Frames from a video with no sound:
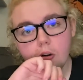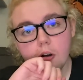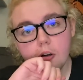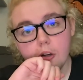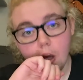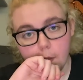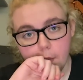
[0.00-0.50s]

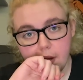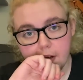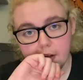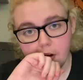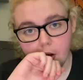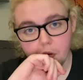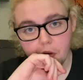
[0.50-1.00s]
are not
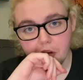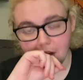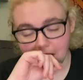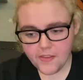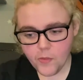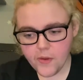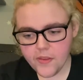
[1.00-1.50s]
pagan holidays.
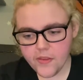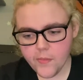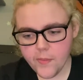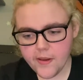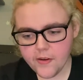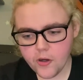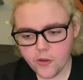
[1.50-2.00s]
The way that the
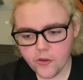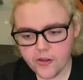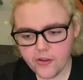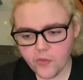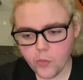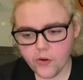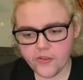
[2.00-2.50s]
pagan
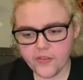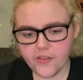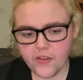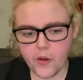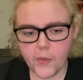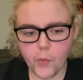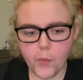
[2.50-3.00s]
holidays works is
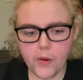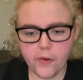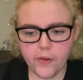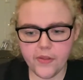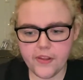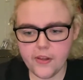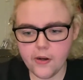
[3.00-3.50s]
on the wheel
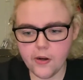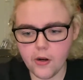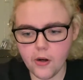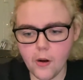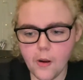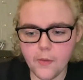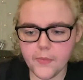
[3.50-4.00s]
of the
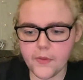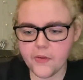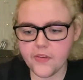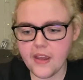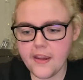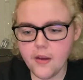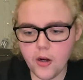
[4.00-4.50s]
year.
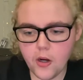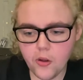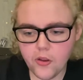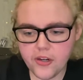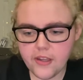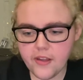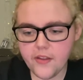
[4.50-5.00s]
There's 8
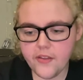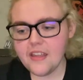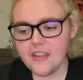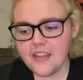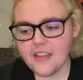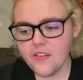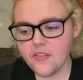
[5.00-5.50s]
holidays.
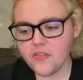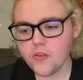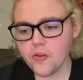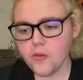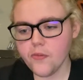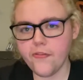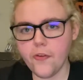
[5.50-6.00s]

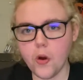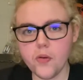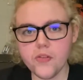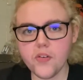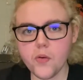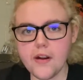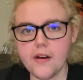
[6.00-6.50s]
Easter
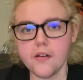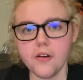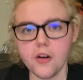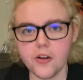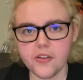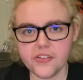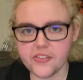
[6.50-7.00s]
falls around
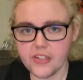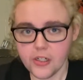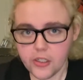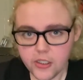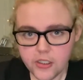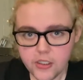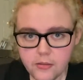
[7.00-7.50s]

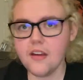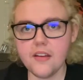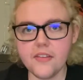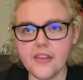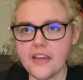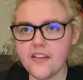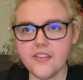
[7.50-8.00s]
Ostara.
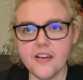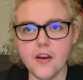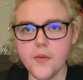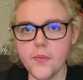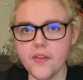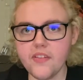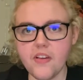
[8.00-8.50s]
They
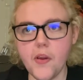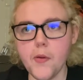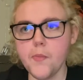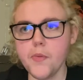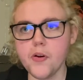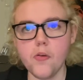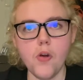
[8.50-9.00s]
sound the
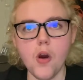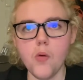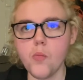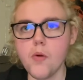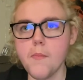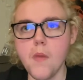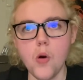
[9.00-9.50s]
same, but are not
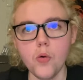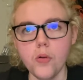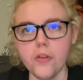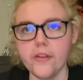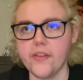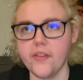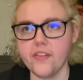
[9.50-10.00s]

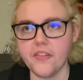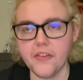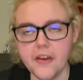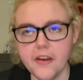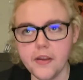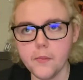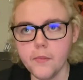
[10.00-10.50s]
remotely the
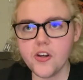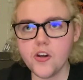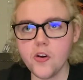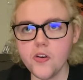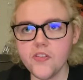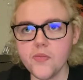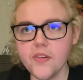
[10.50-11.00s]
same.
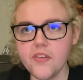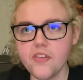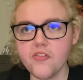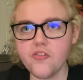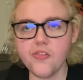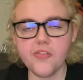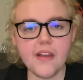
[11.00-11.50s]
Christmas is
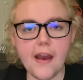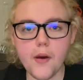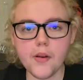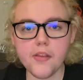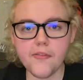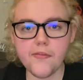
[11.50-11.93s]
just out of the